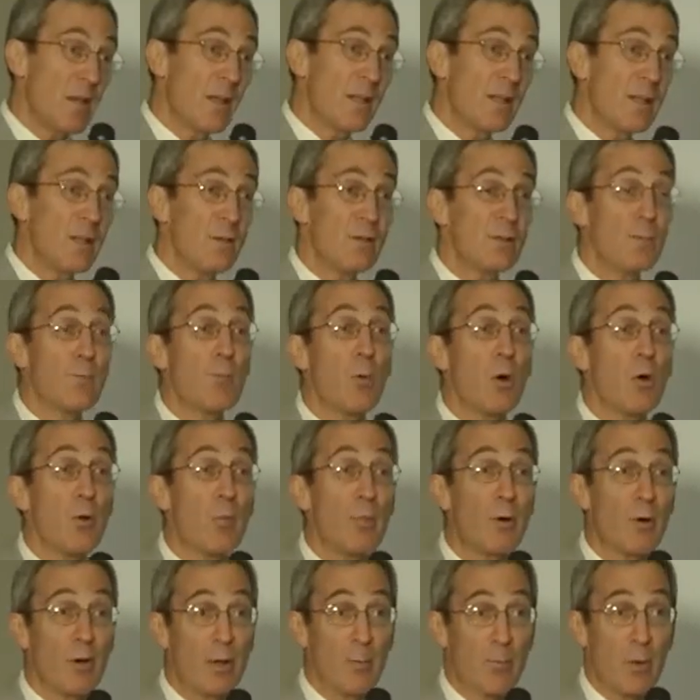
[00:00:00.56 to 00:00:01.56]
they use
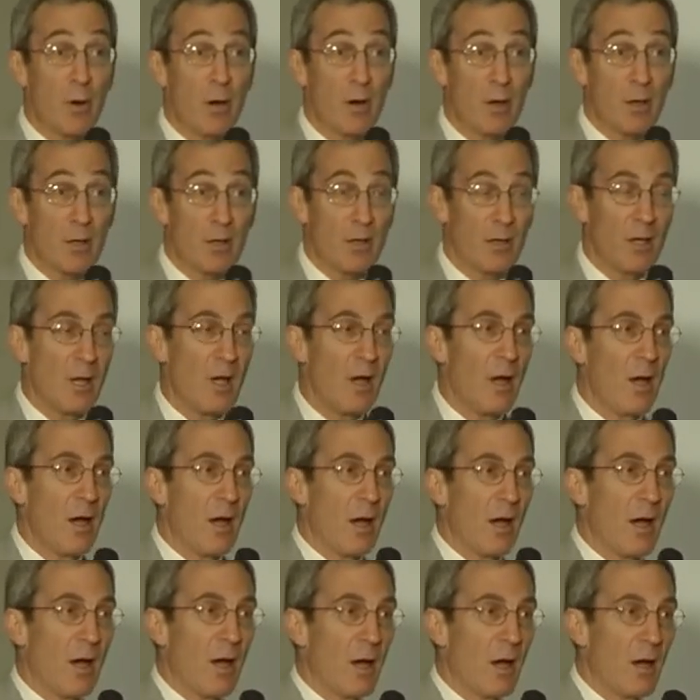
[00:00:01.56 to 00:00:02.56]
mulberry bark.
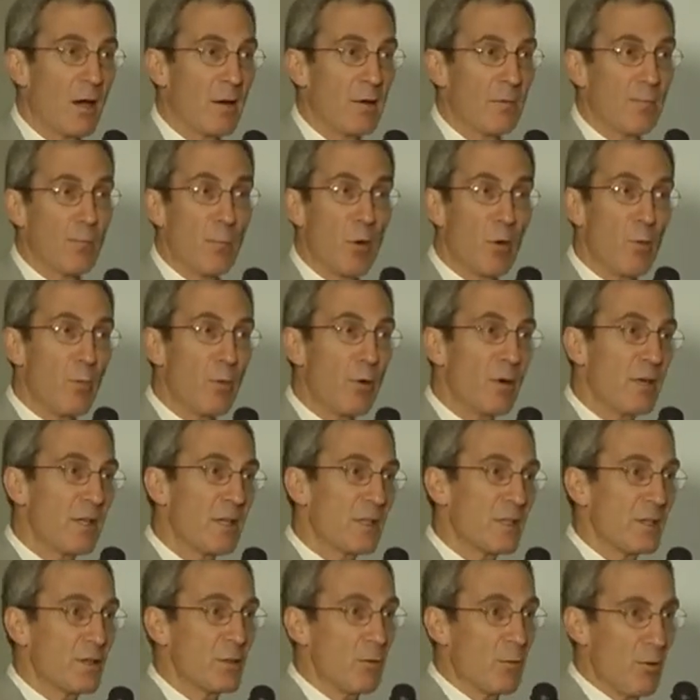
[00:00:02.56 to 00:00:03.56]
Mulberry
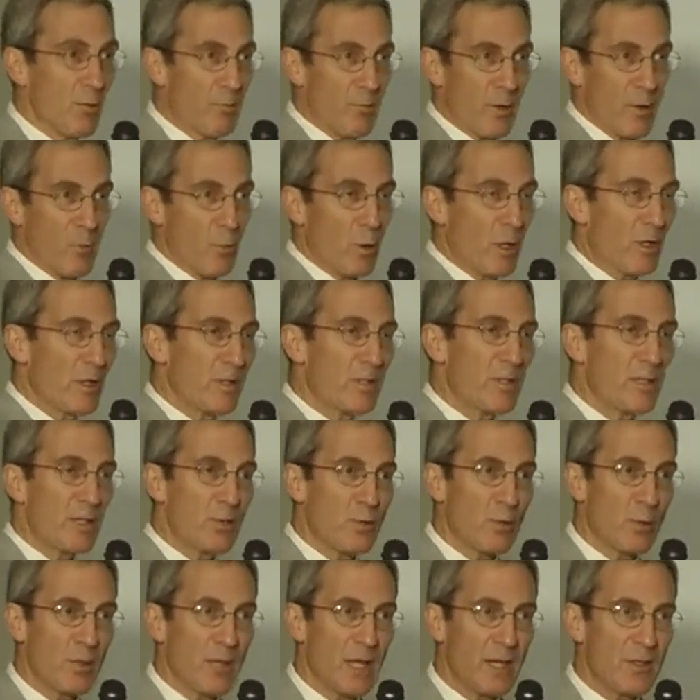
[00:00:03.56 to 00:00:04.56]
doesn't grow very well in
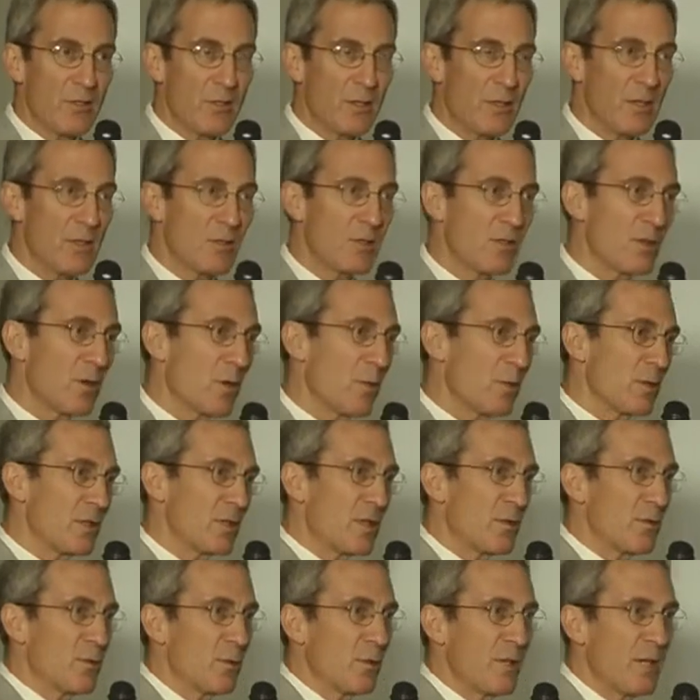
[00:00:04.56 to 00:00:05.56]
Central Asia, so in
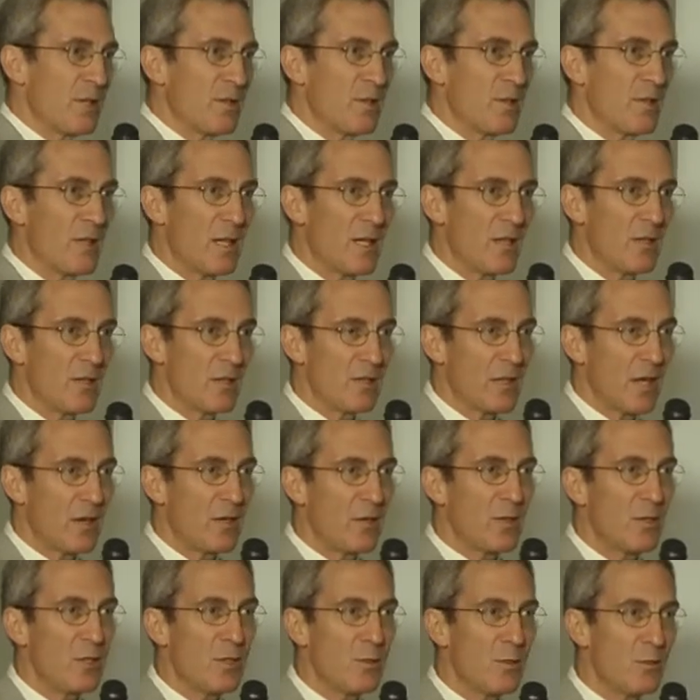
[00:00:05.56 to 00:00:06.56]
Central Asia they decided
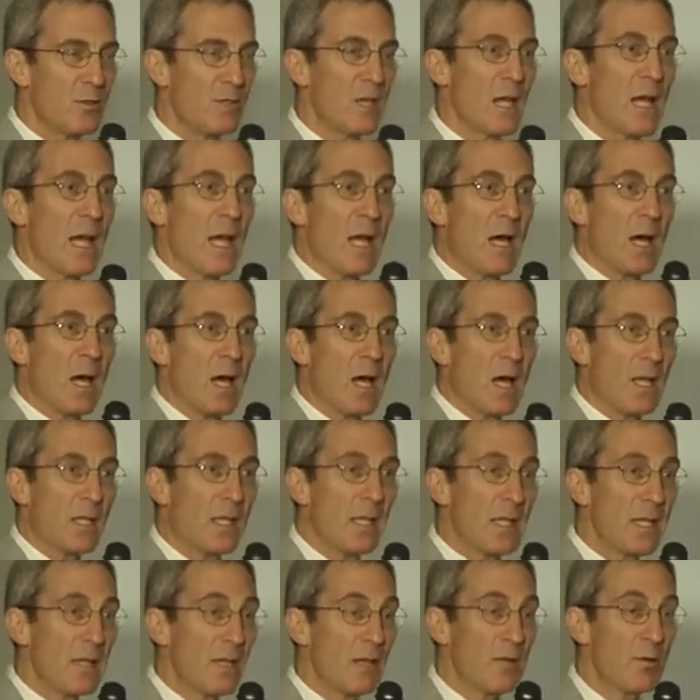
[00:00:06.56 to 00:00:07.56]
to use
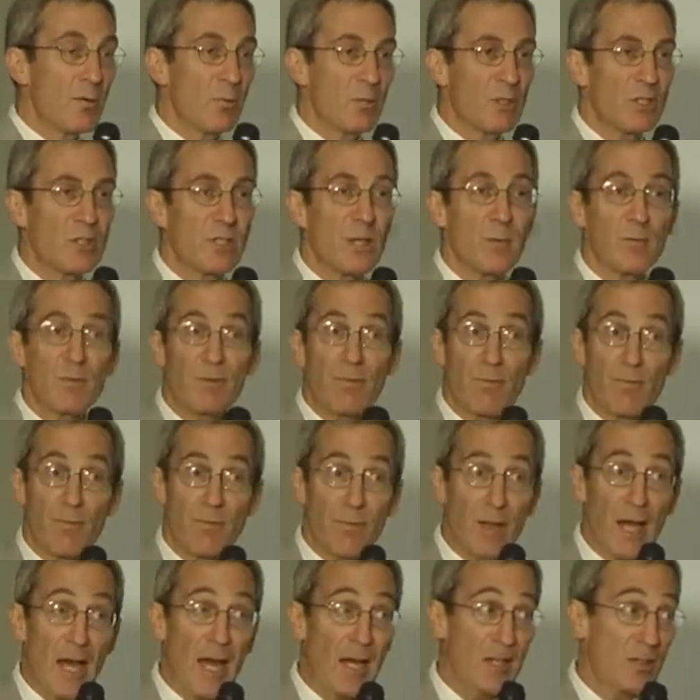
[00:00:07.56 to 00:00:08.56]
linen, which comes from
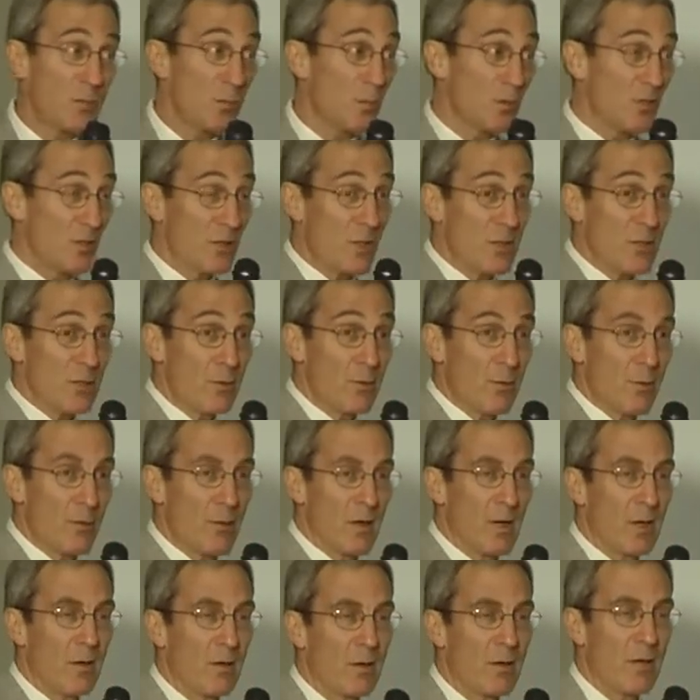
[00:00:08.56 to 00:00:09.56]
flax, which does grow
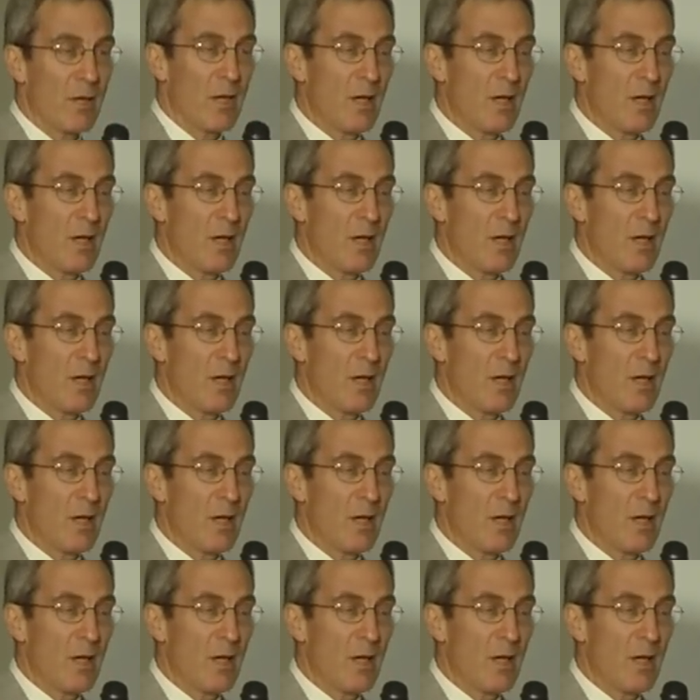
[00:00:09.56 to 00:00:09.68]
there.